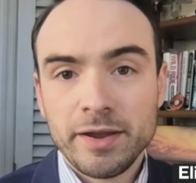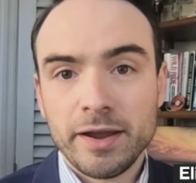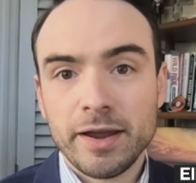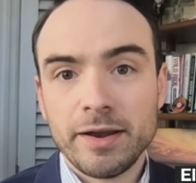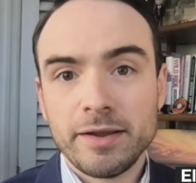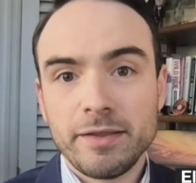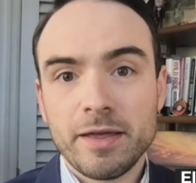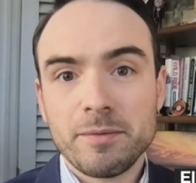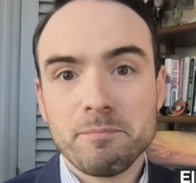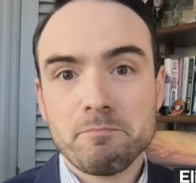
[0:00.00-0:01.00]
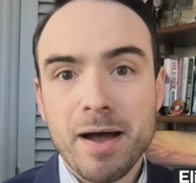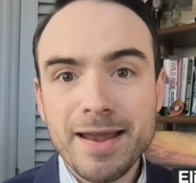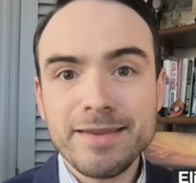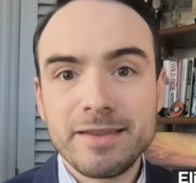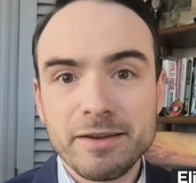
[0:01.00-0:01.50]
And that
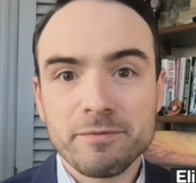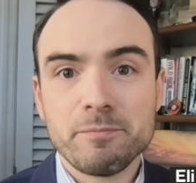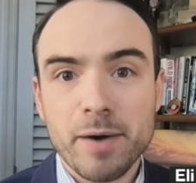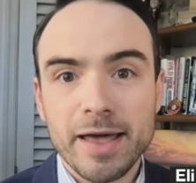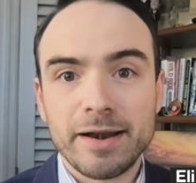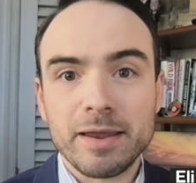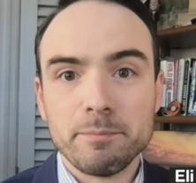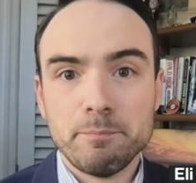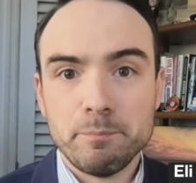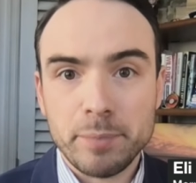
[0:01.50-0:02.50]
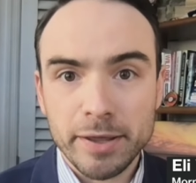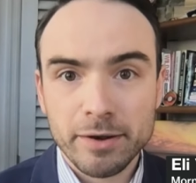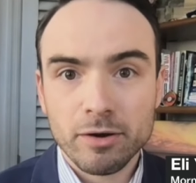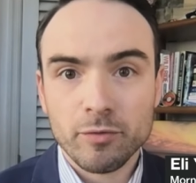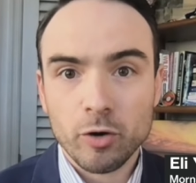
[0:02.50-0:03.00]
might give Biden a
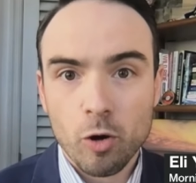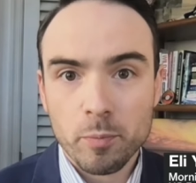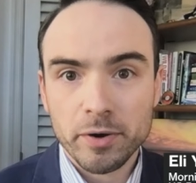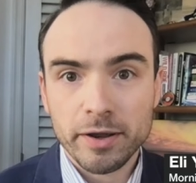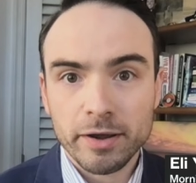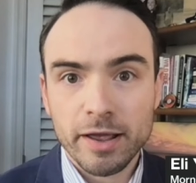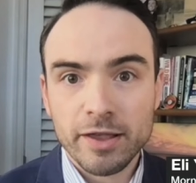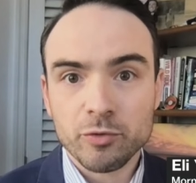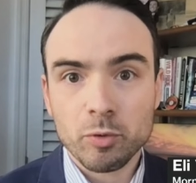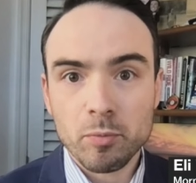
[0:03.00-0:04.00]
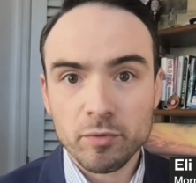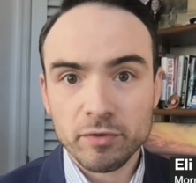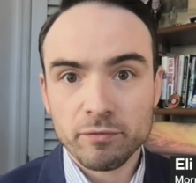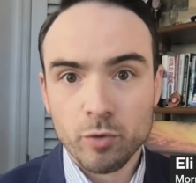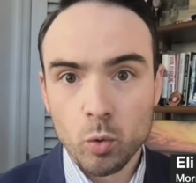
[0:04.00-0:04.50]
bit of an opening as we're
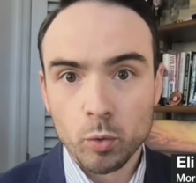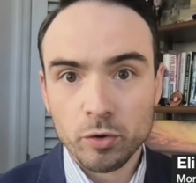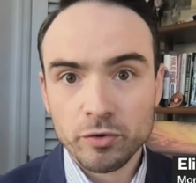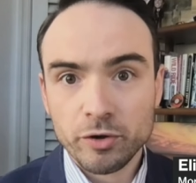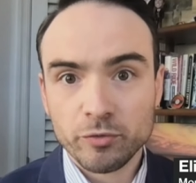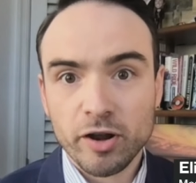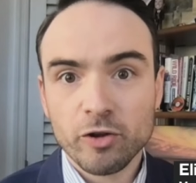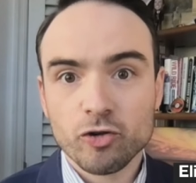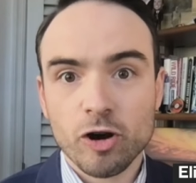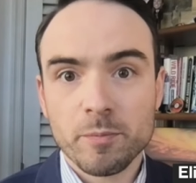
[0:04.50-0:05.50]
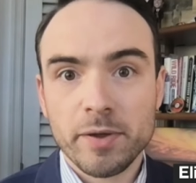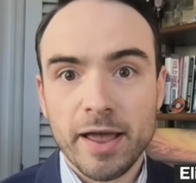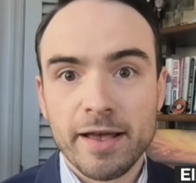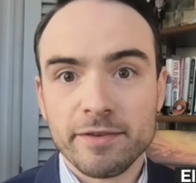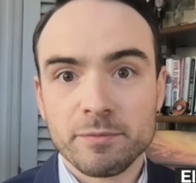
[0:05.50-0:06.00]
moving forward. Donald Trump
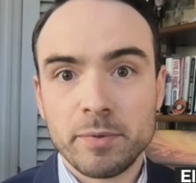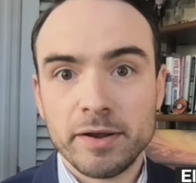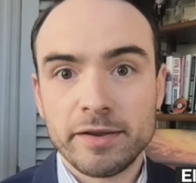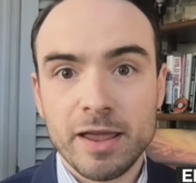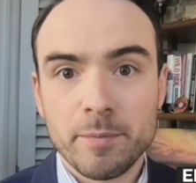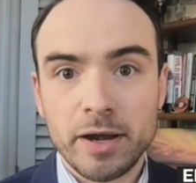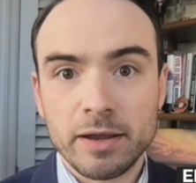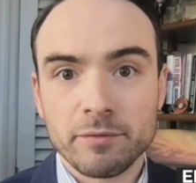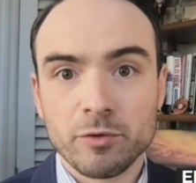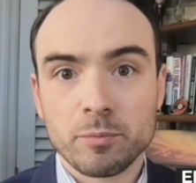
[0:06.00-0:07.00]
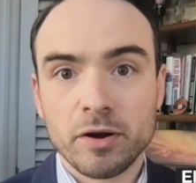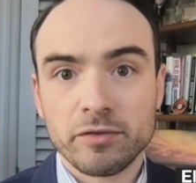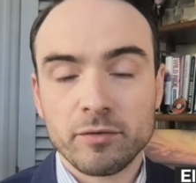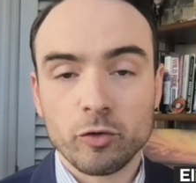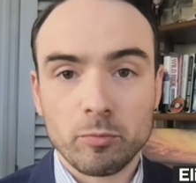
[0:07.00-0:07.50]
has been campaigning for
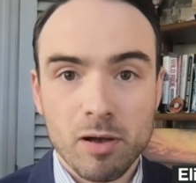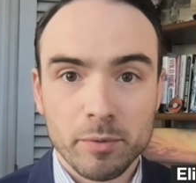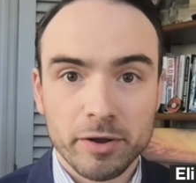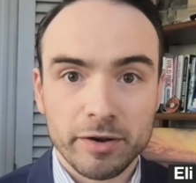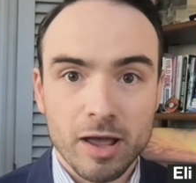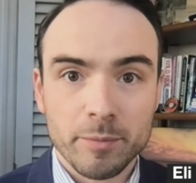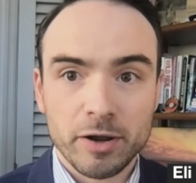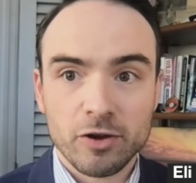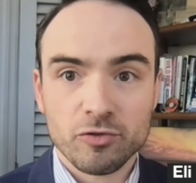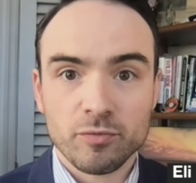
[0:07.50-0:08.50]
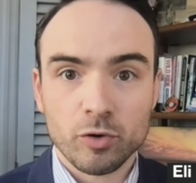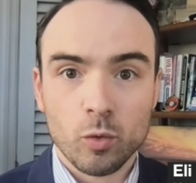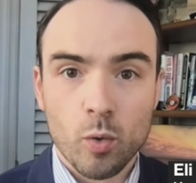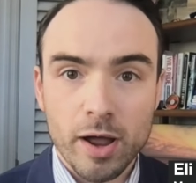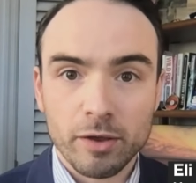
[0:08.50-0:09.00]
president for the Republican nomination for
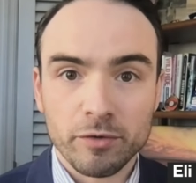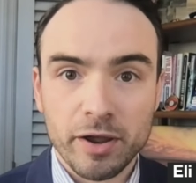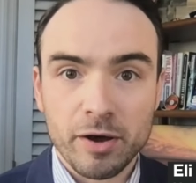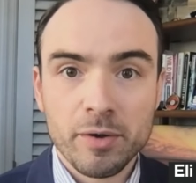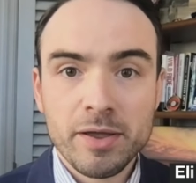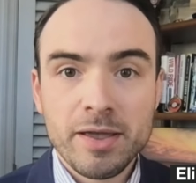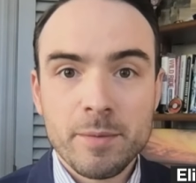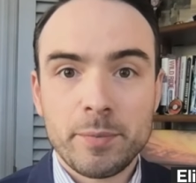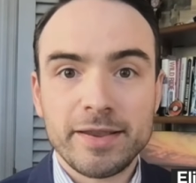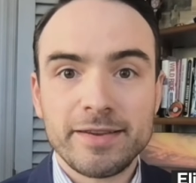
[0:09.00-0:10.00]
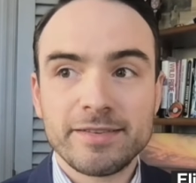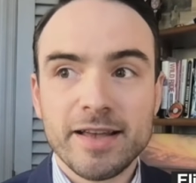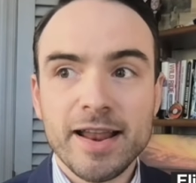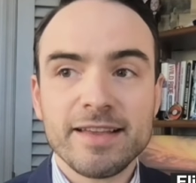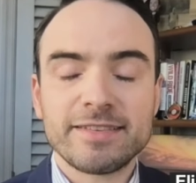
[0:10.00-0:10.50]
a while now, but he's
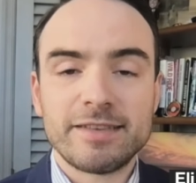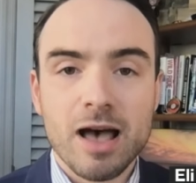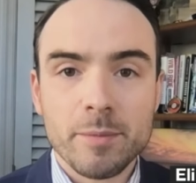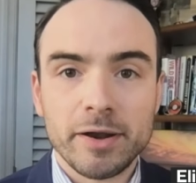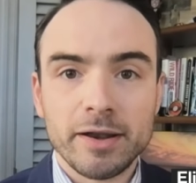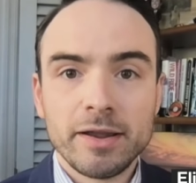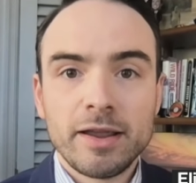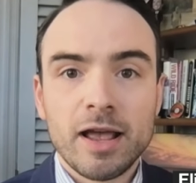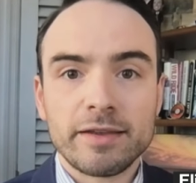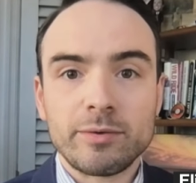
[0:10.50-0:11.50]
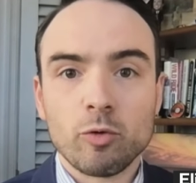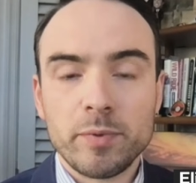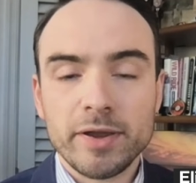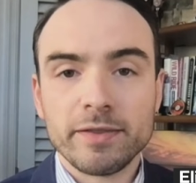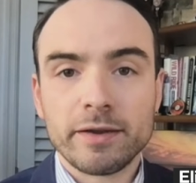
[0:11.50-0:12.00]
not as dominant as he will
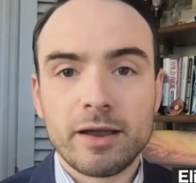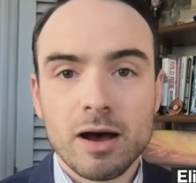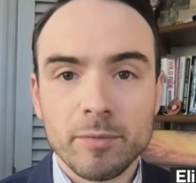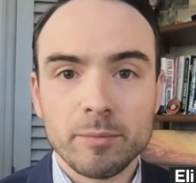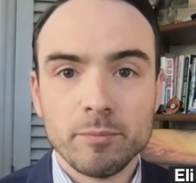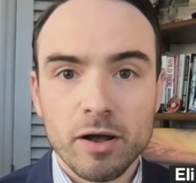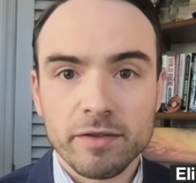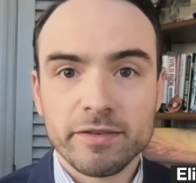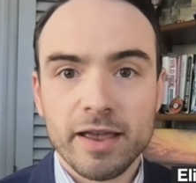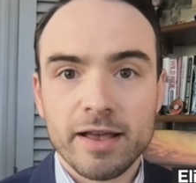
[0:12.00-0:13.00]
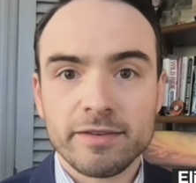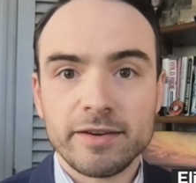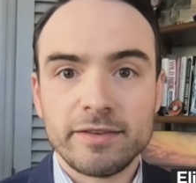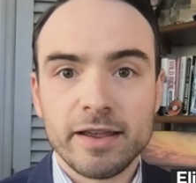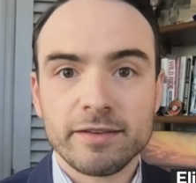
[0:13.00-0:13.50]
be in the coming months as
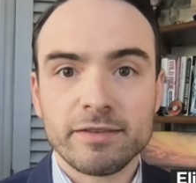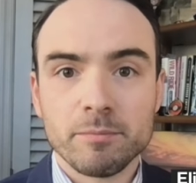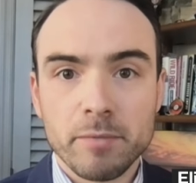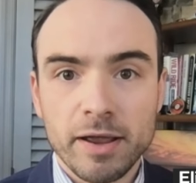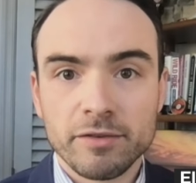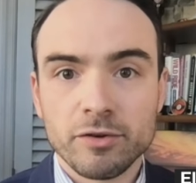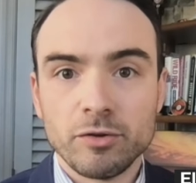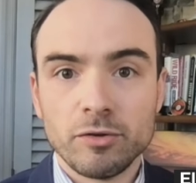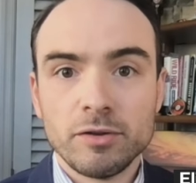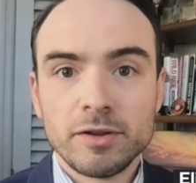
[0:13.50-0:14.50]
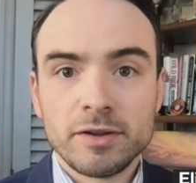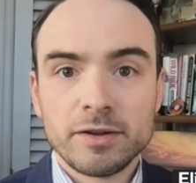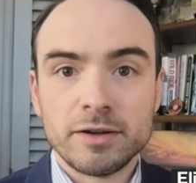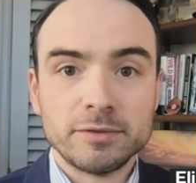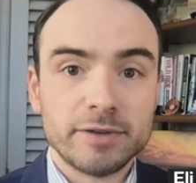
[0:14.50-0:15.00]
he takes the mantle,
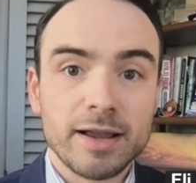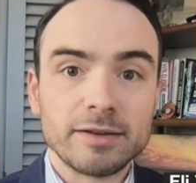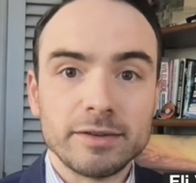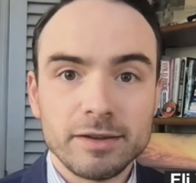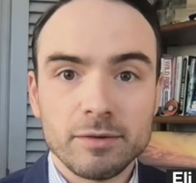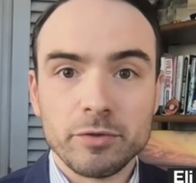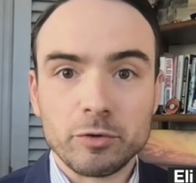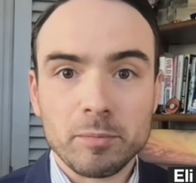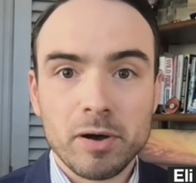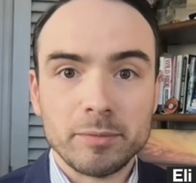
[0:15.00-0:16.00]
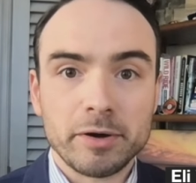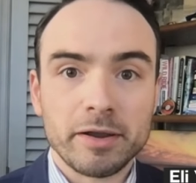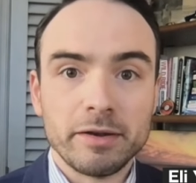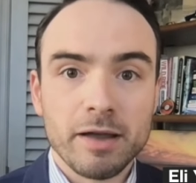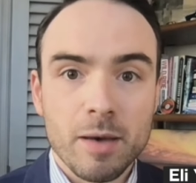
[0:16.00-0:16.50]
likely, of the
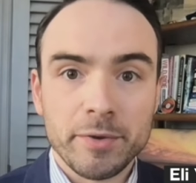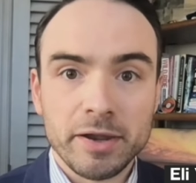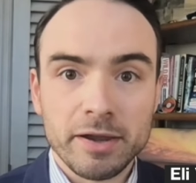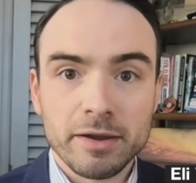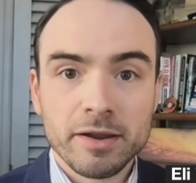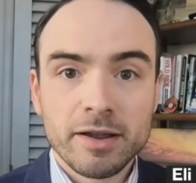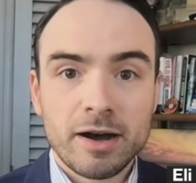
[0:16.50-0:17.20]
Republican nominee.